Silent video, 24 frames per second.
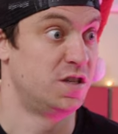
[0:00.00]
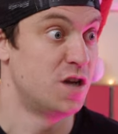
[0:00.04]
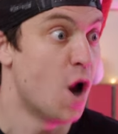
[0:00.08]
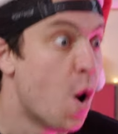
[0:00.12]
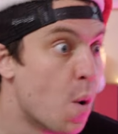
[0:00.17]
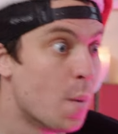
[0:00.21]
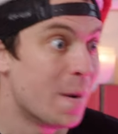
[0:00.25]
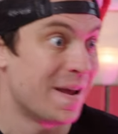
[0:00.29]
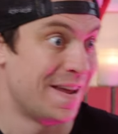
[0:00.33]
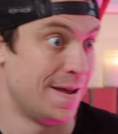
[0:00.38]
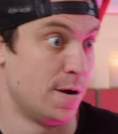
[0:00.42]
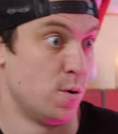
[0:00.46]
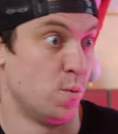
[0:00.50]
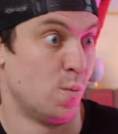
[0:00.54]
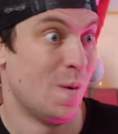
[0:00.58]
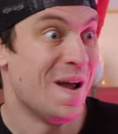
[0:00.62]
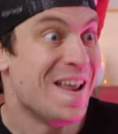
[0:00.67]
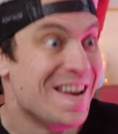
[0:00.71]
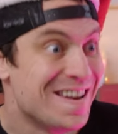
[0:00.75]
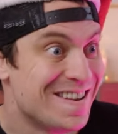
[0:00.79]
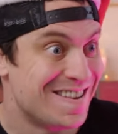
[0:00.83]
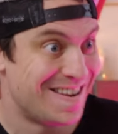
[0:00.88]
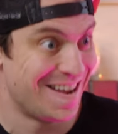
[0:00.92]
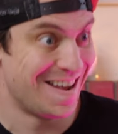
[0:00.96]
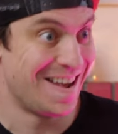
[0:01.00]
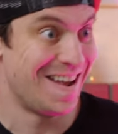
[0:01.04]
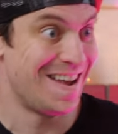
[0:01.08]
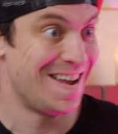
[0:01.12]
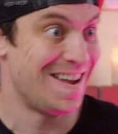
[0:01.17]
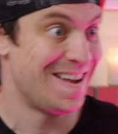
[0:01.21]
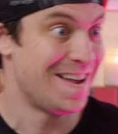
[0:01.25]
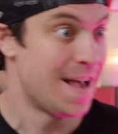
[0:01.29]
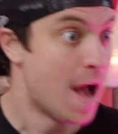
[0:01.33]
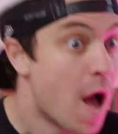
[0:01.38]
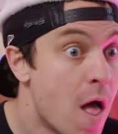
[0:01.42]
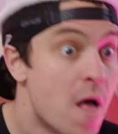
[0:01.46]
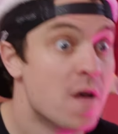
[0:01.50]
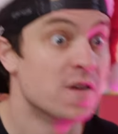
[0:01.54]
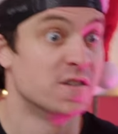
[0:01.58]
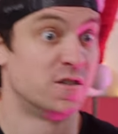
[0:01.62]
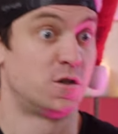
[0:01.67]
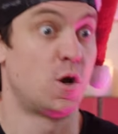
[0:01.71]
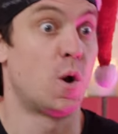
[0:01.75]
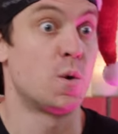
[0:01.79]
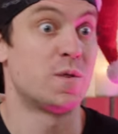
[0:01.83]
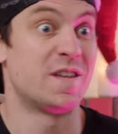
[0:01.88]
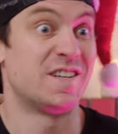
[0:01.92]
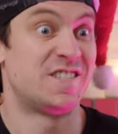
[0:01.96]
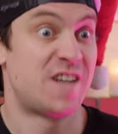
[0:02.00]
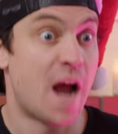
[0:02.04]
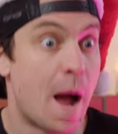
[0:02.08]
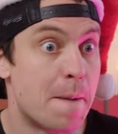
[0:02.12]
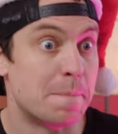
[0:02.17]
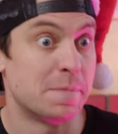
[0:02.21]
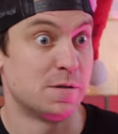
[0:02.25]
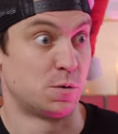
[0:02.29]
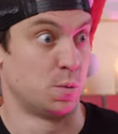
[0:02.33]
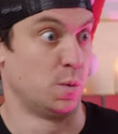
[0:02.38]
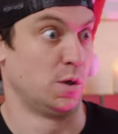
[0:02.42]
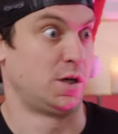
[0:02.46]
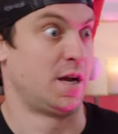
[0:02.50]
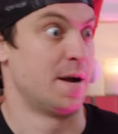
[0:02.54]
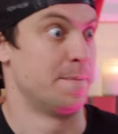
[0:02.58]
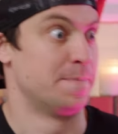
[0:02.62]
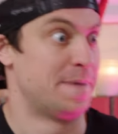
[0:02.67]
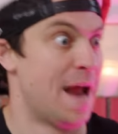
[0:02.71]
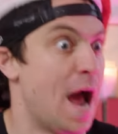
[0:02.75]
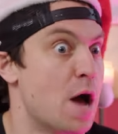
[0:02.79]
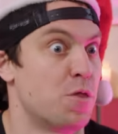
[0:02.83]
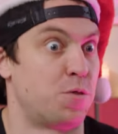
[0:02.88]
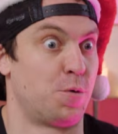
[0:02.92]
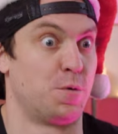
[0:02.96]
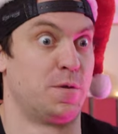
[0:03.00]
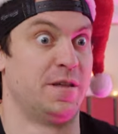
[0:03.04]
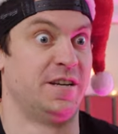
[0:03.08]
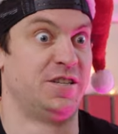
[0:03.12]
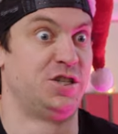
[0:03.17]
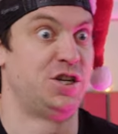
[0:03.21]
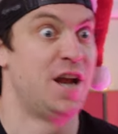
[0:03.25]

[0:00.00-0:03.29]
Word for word: snowy and windy, so the shamans would come down through the